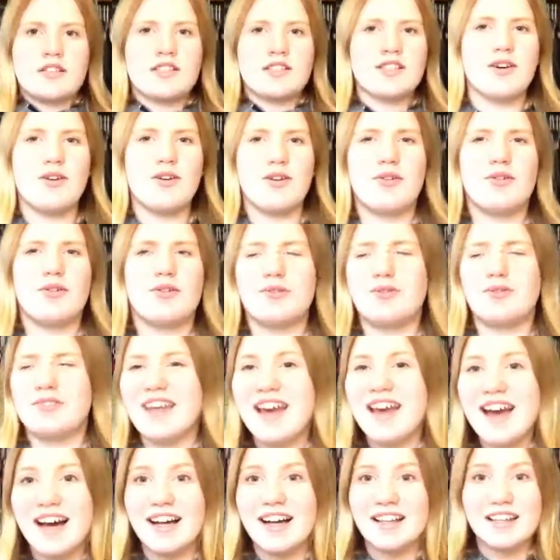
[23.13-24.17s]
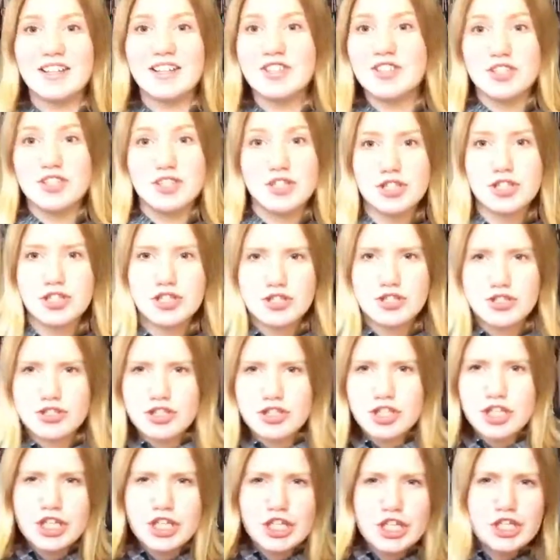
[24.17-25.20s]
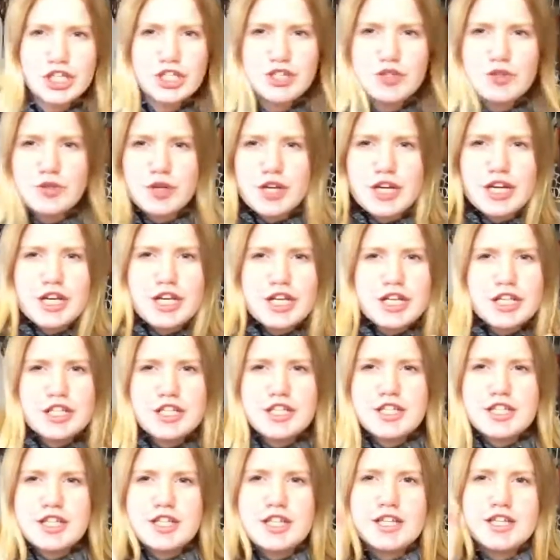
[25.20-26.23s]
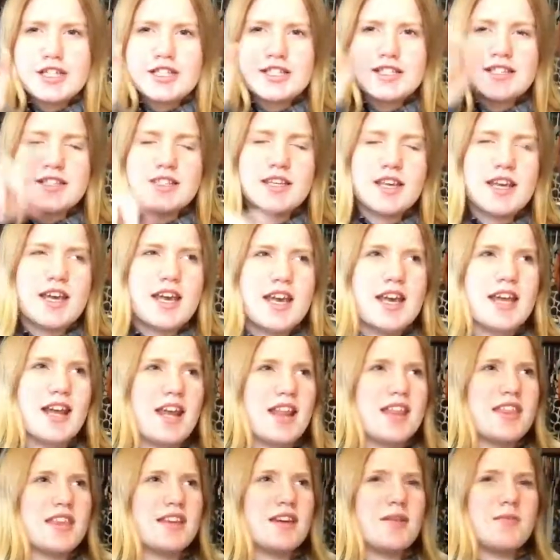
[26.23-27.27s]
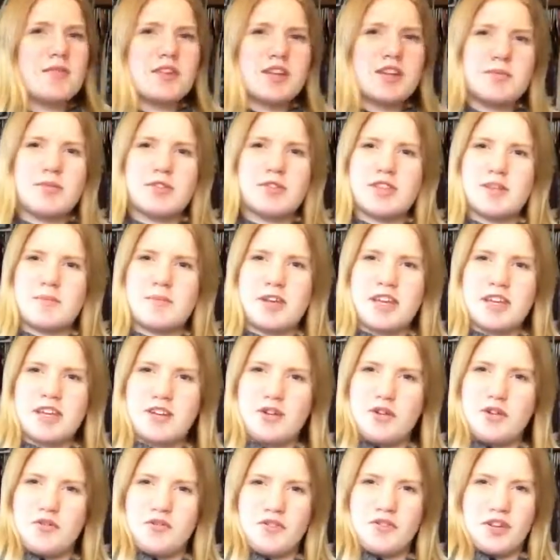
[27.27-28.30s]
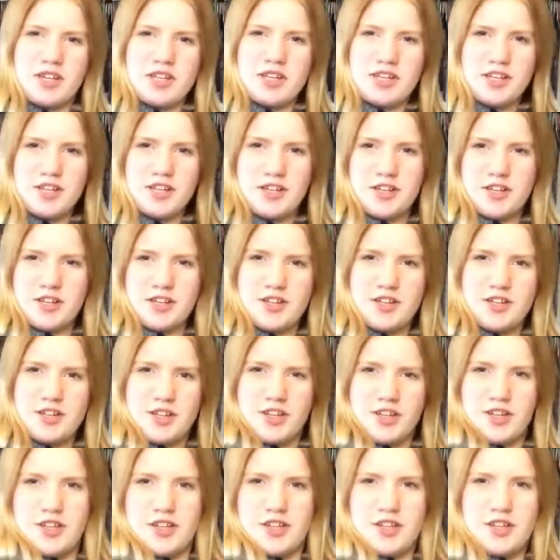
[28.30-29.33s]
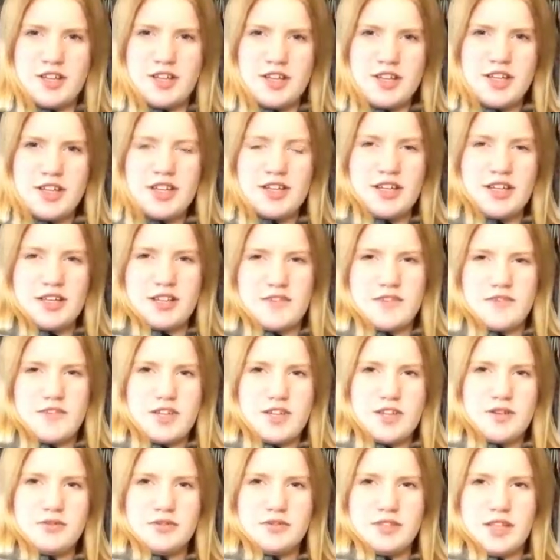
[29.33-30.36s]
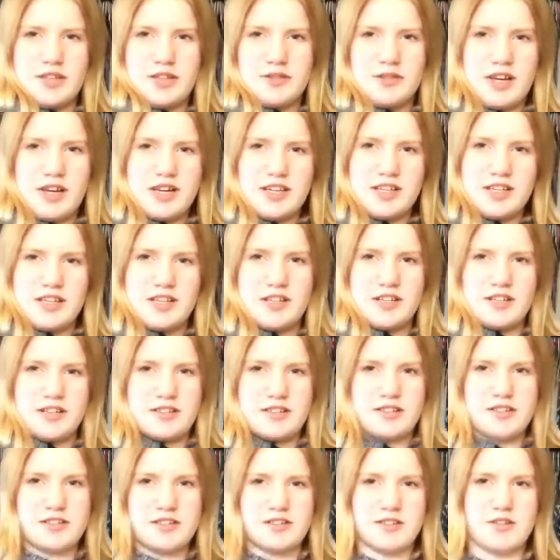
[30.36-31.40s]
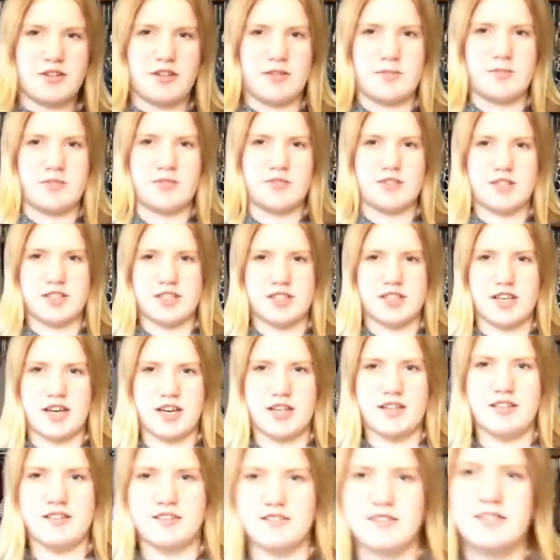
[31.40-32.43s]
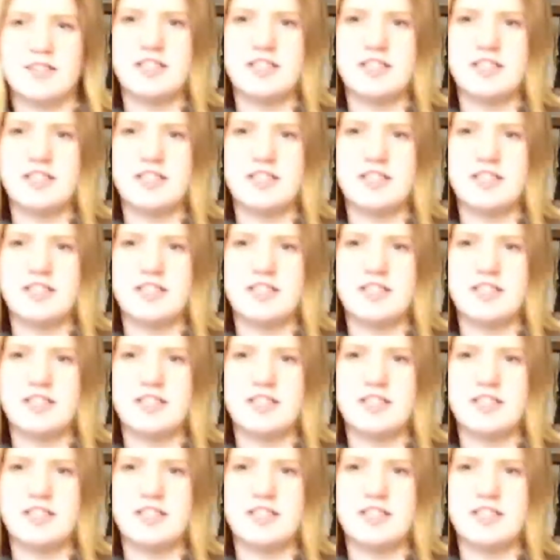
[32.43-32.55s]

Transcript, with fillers: So yeah, let's just get straight into this. And I think I'm gonna put them like over here like the video like right here. So I'll move to the side.